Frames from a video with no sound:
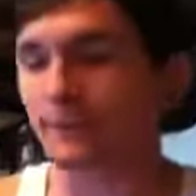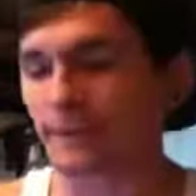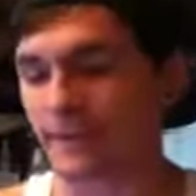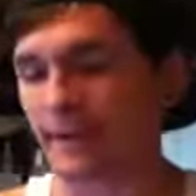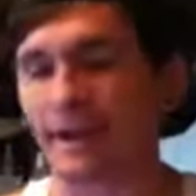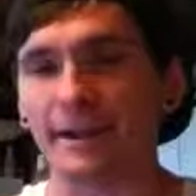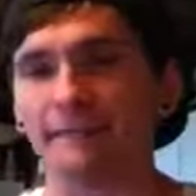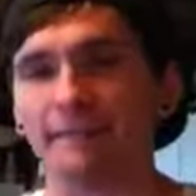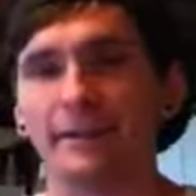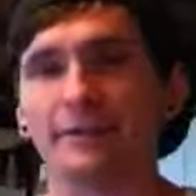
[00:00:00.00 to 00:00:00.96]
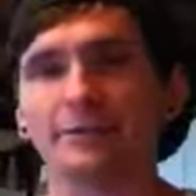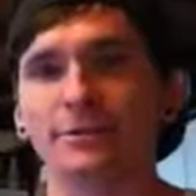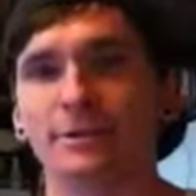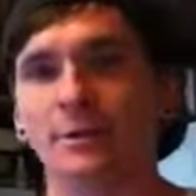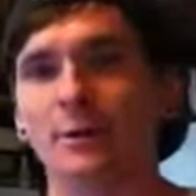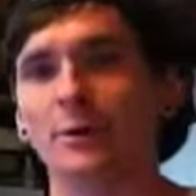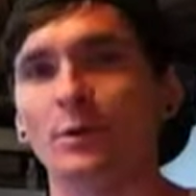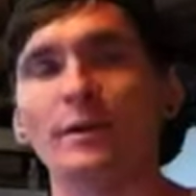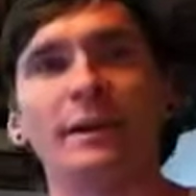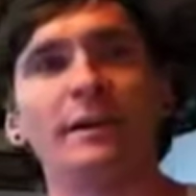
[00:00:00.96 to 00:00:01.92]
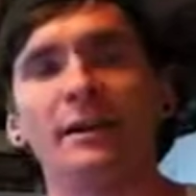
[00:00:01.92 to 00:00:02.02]
Like, I have never thought about doing
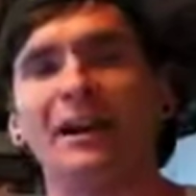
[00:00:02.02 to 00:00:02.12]
that.